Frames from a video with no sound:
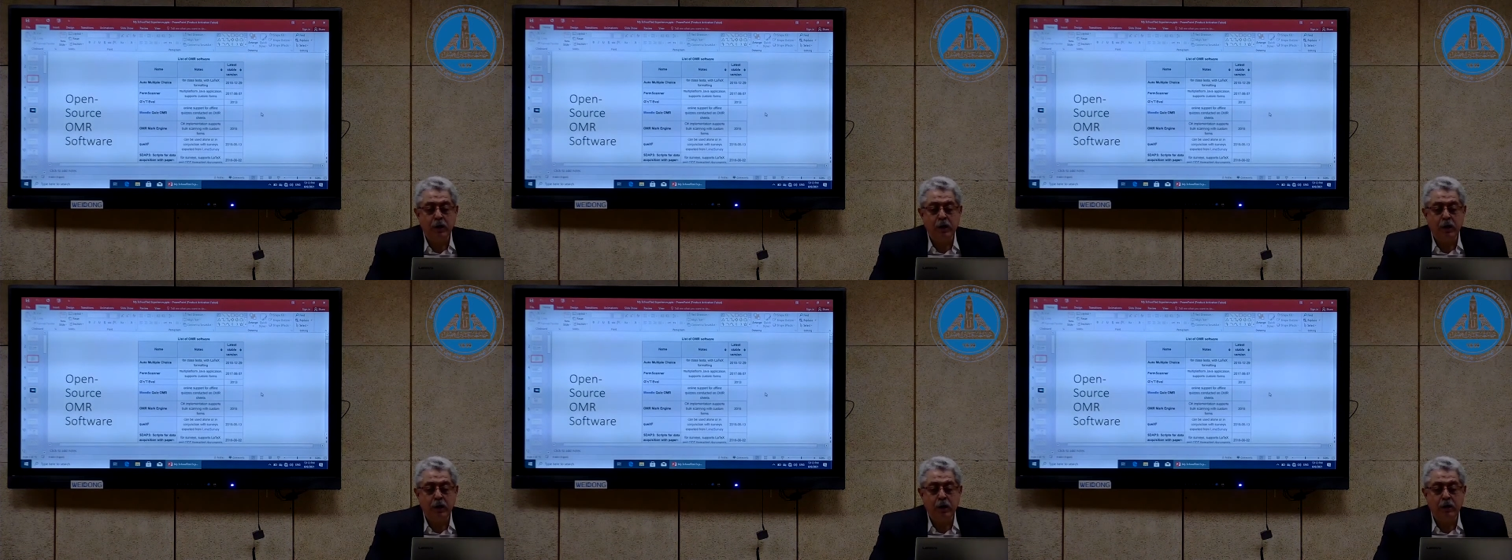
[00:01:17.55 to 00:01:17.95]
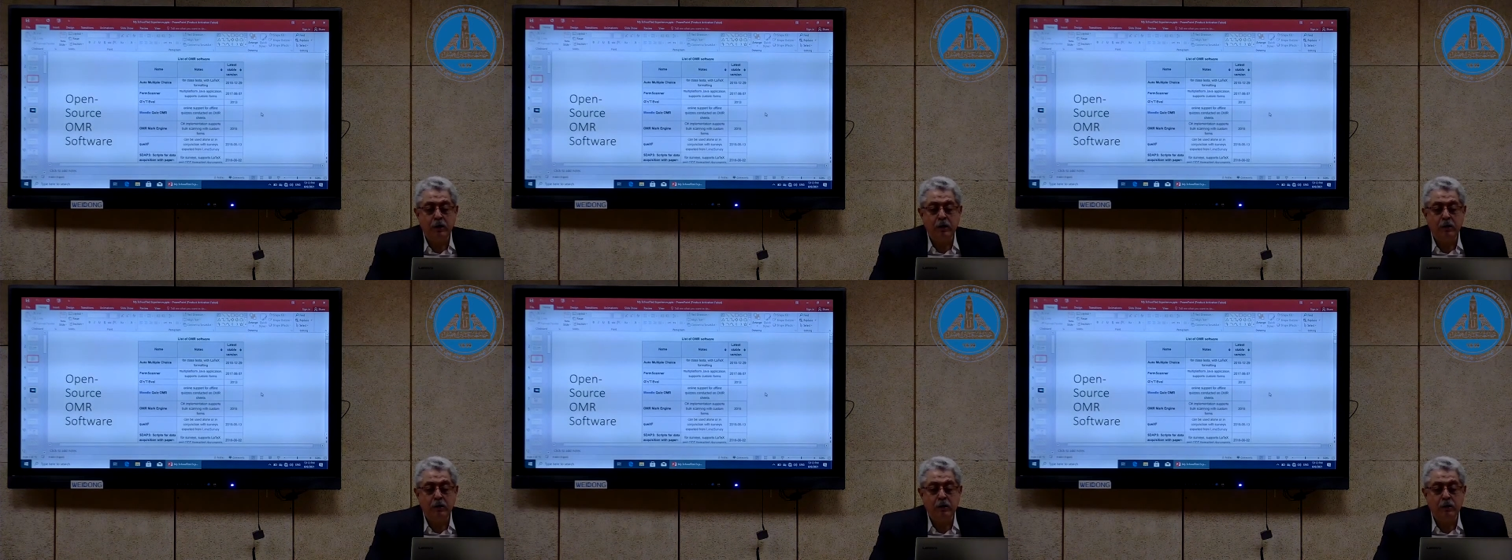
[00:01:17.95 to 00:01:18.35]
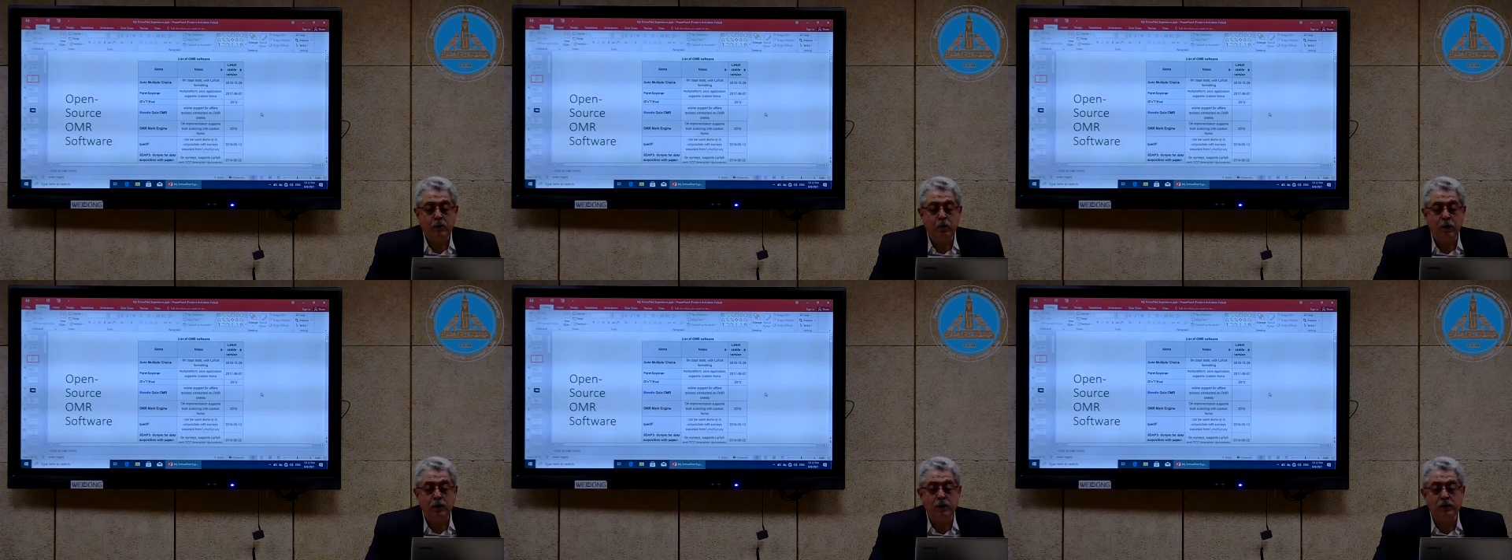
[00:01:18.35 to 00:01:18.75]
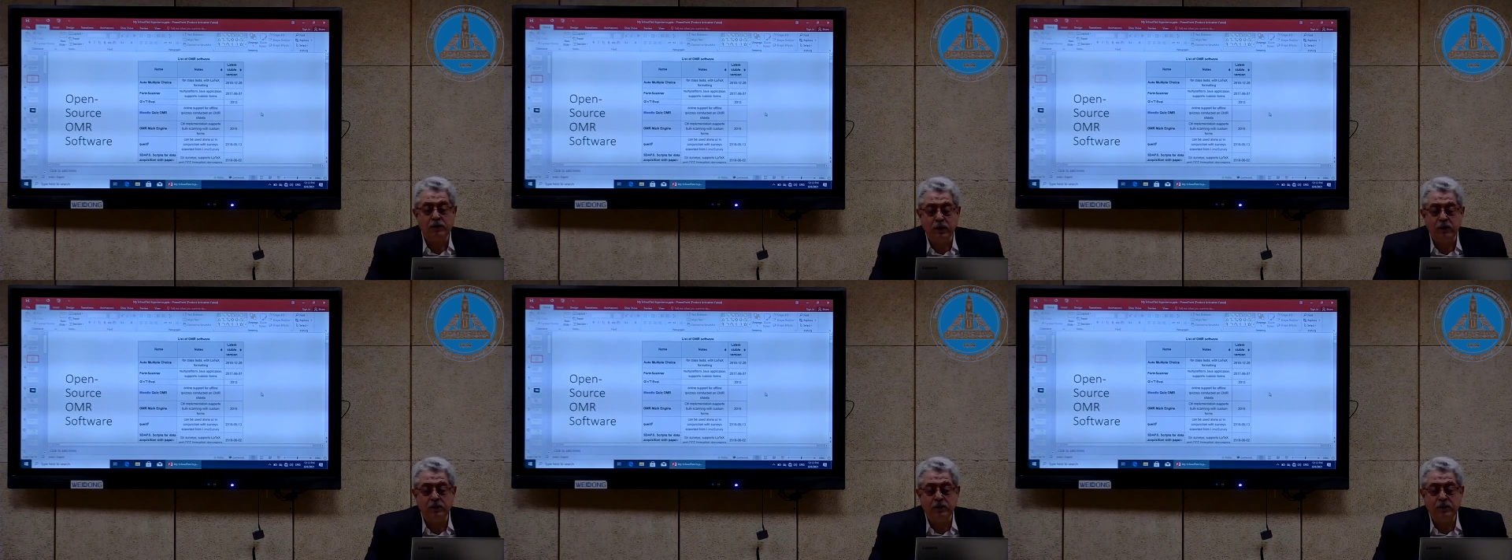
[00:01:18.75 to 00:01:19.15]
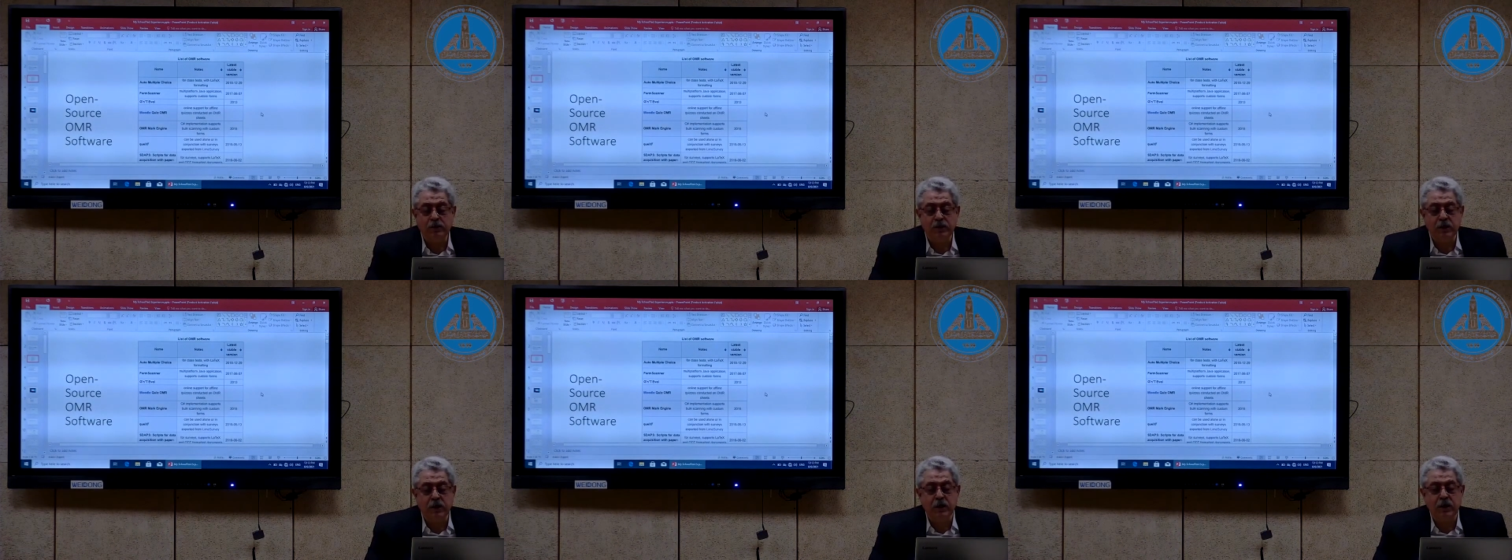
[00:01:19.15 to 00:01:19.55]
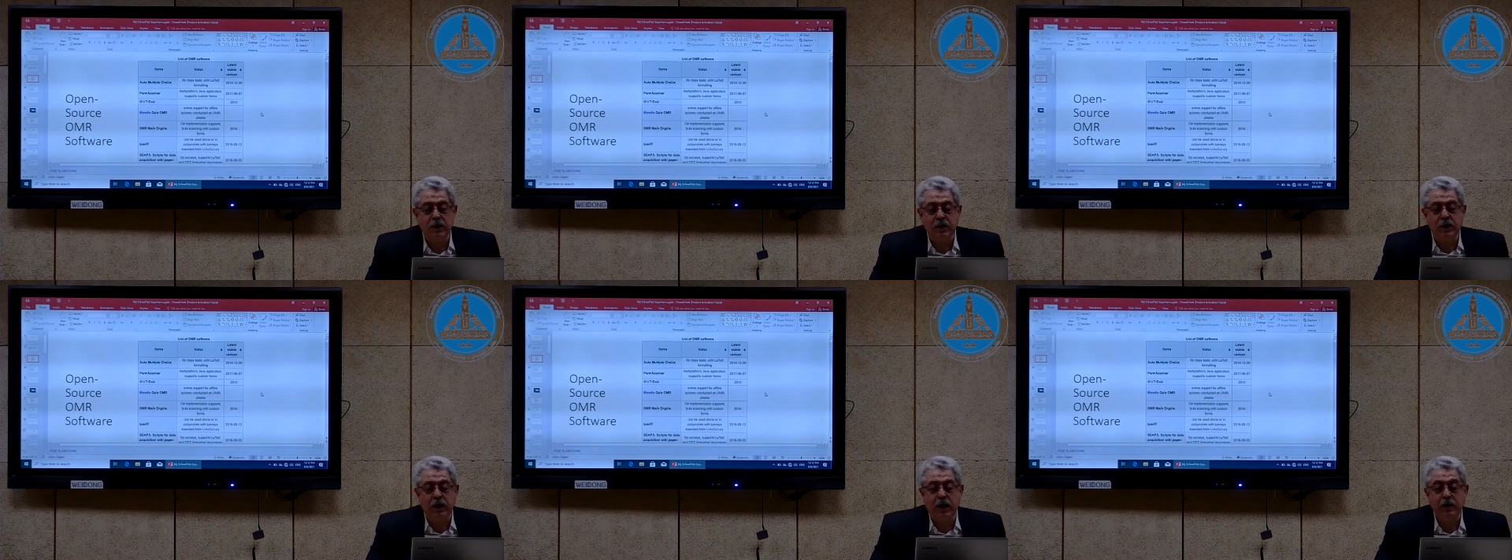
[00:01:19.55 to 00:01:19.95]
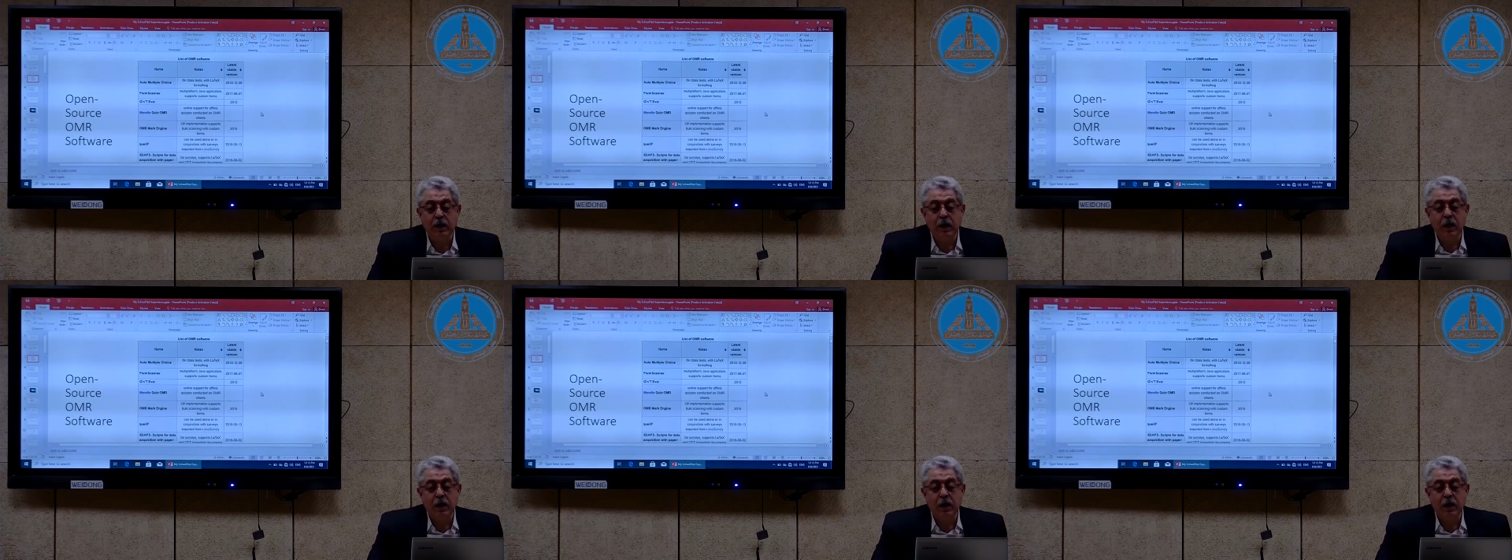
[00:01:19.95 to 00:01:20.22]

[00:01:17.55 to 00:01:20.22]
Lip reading: And what is interesting here, that